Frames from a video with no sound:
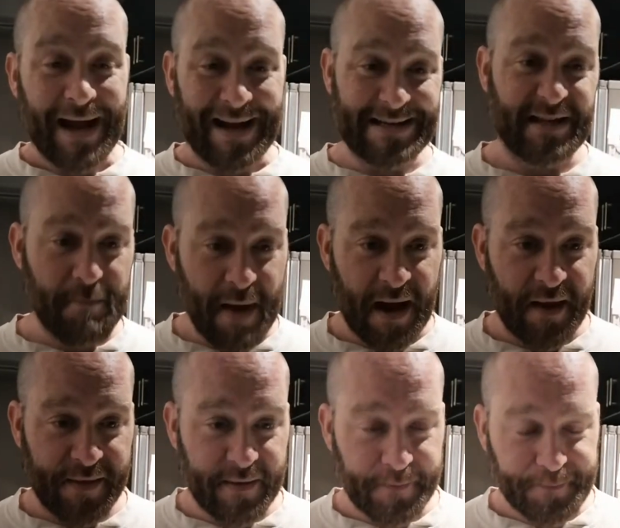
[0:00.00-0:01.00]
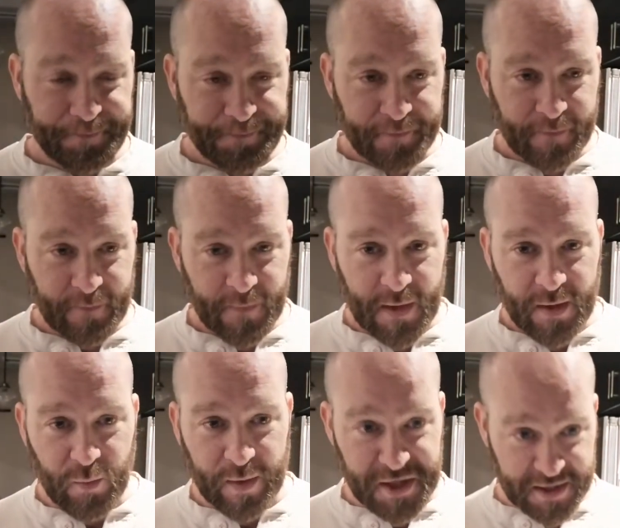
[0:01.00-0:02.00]
I did the math,
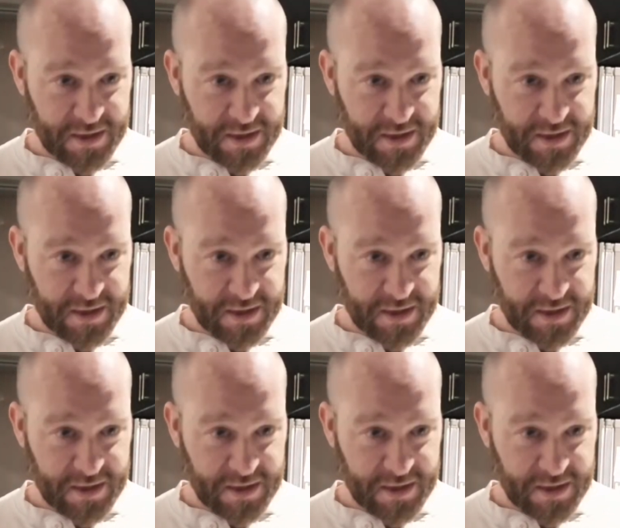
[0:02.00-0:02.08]
which is